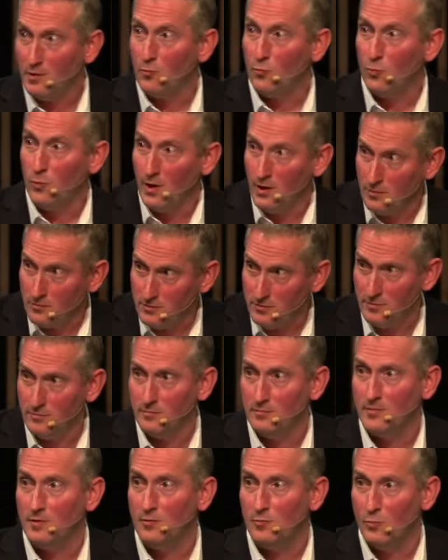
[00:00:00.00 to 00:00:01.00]

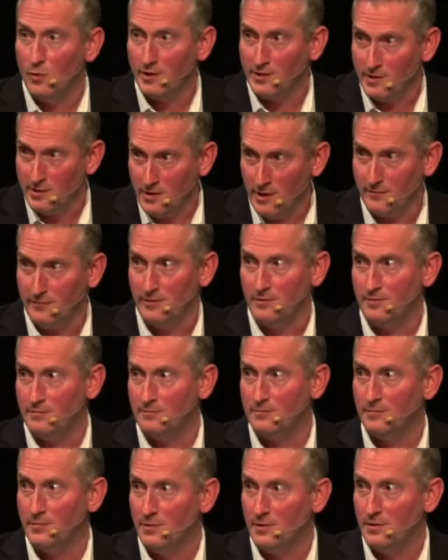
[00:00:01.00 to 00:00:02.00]
welcome one another
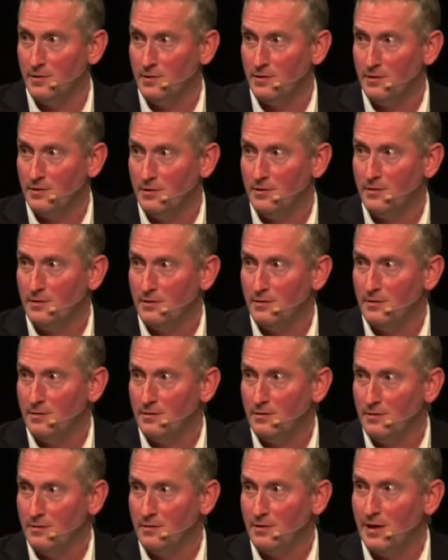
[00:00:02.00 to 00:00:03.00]

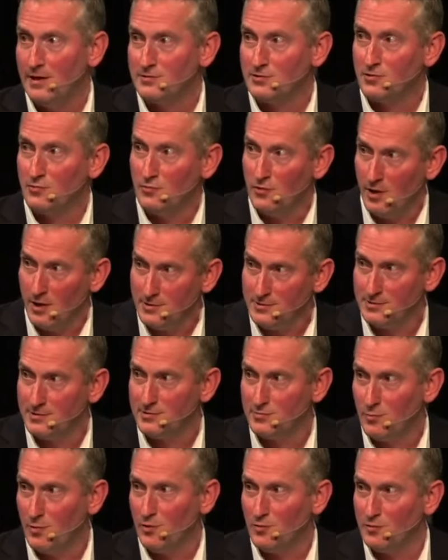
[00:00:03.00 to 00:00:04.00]
as Christ
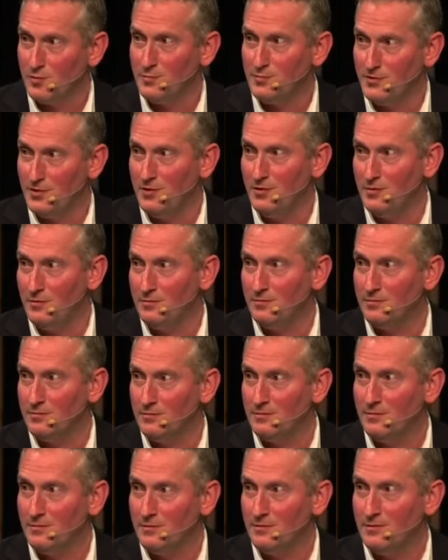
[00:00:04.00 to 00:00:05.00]
has welcomed you
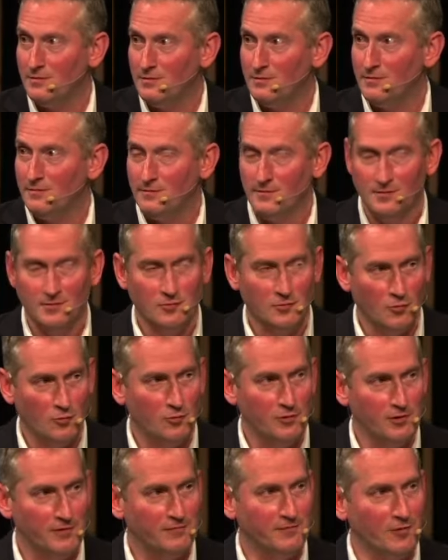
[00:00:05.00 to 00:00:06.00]
for the
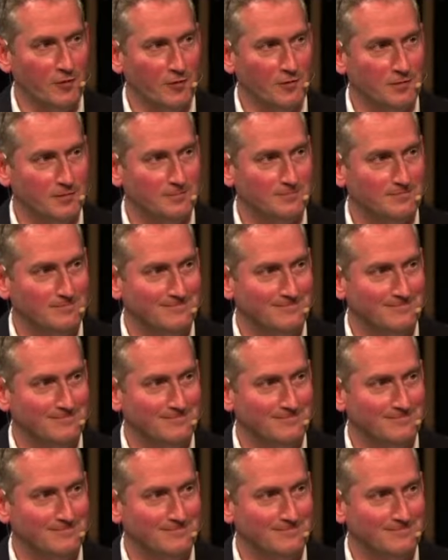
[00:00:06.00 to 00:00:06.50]
glory of God.